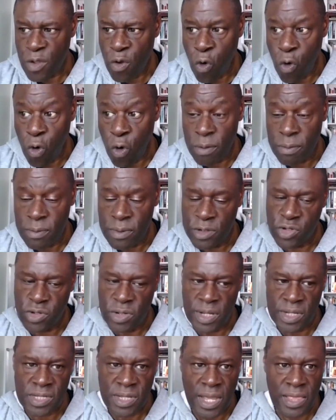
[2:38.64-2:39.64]
or
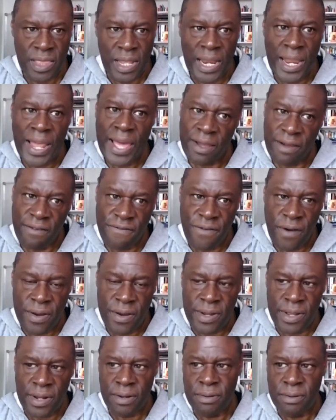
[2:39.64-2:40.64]
should I say the lack of
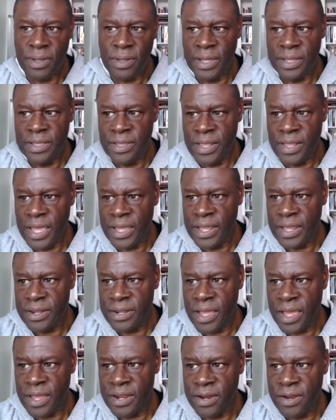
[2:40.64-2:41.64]
funding
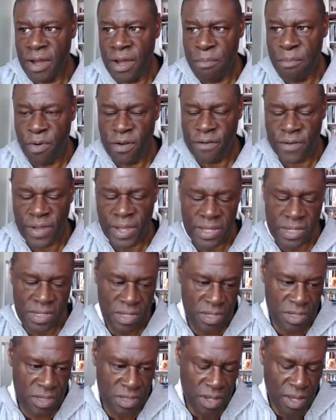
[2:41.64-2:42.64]
in a number of
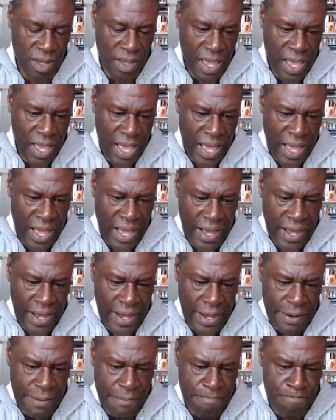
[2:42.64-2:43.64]
cases.
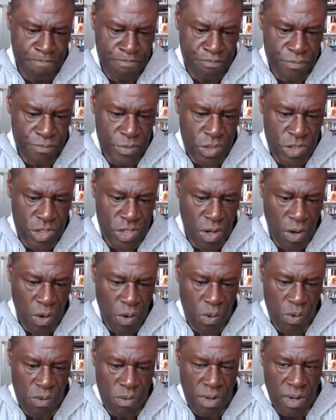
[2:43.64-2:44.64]

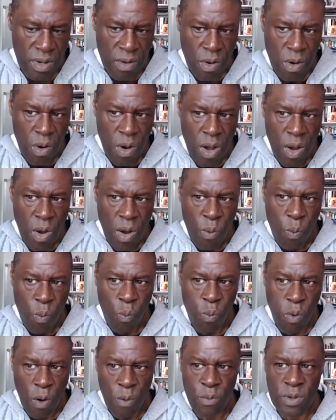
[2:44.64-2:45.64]
So
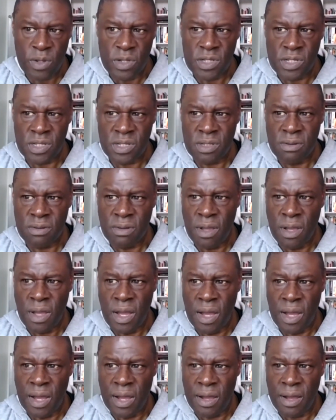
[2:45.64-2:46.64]
what was,
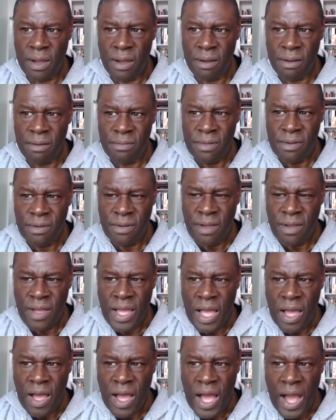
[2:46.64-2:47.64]

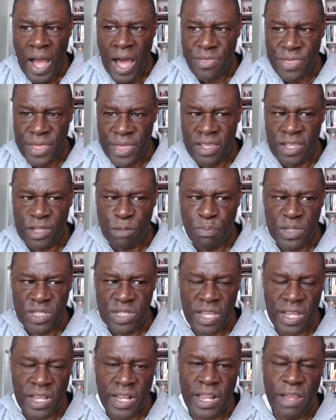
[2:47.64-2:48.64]
I think has
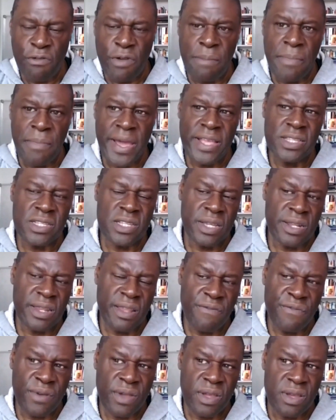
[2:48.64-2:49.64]
particularly remained
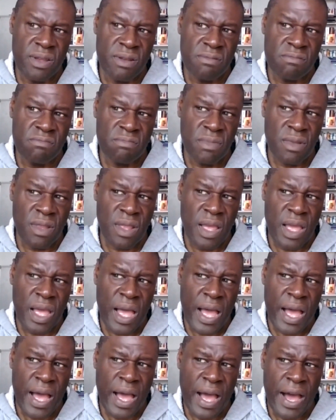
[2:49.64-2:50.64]
significant,
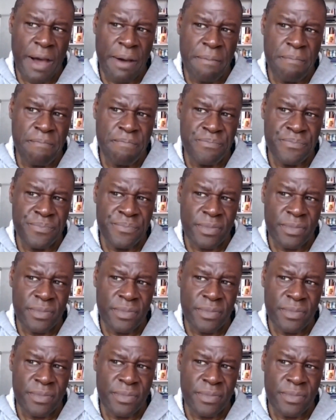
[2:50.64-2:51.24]
and